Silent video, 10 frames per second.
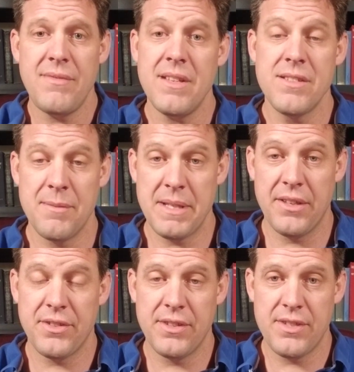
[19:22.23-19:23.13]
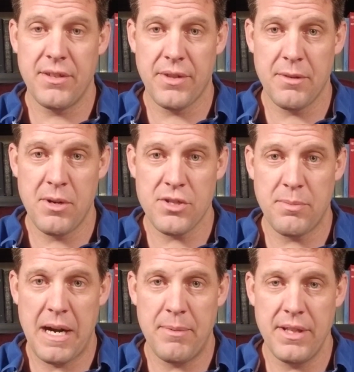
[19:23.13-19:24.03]
Something else to consider with commercial
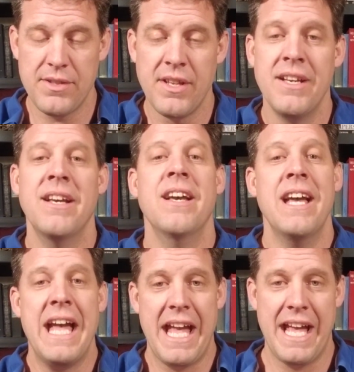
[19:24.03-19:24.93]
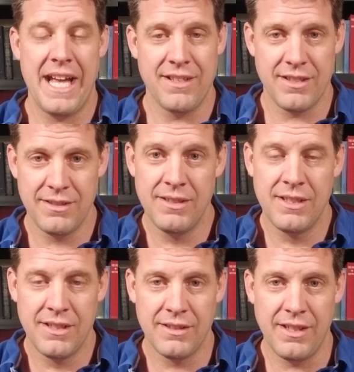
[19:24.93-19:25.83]
properties and
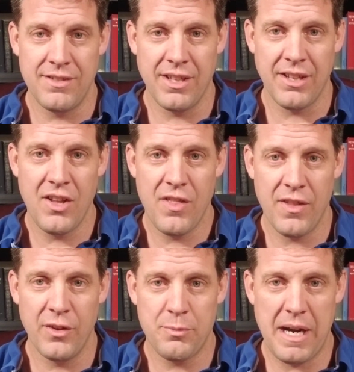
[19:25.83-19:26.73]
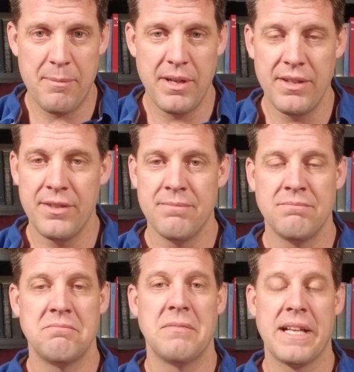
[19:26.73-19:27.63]
leasing those properties.
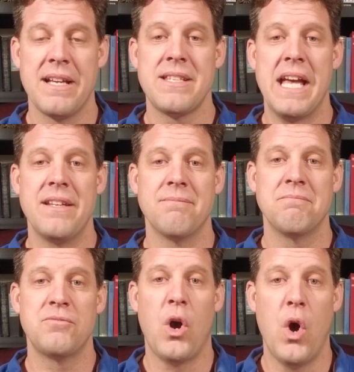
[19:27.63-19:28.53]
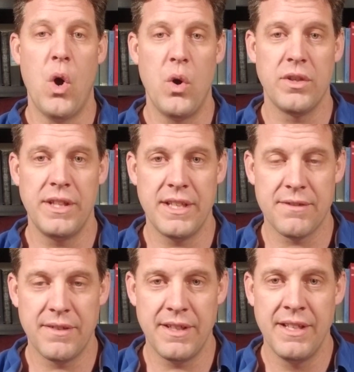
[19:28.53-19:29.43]
Like I said, totally
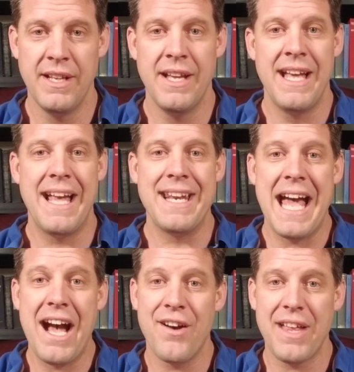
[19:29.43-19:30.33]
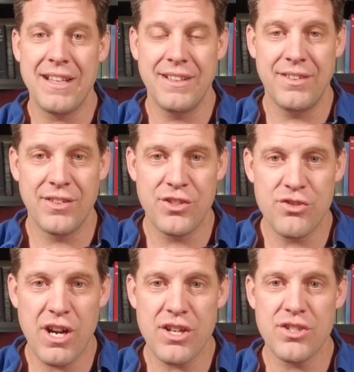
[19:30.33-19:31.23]
different, and how that lease is
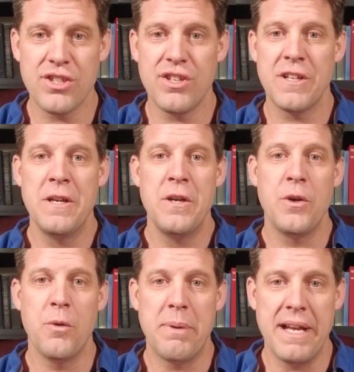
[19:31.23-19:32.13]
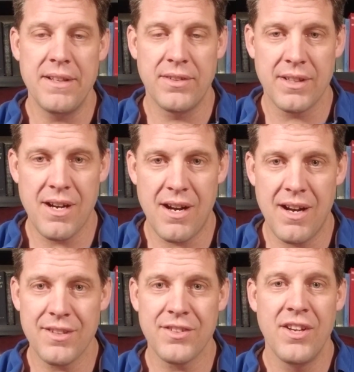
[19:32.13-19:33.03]
structured, who pays the
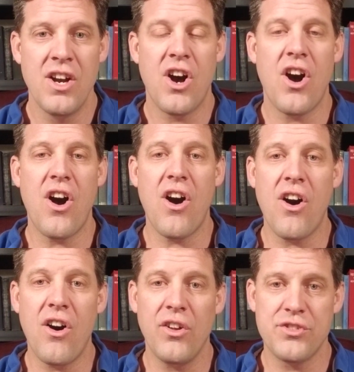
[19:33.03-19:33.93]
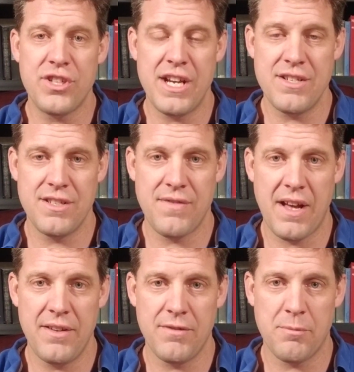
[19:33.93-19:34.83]
costs, all change the
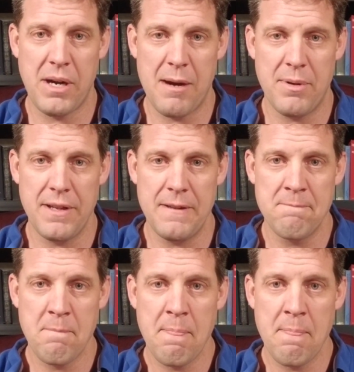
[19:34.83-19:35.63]
value of a property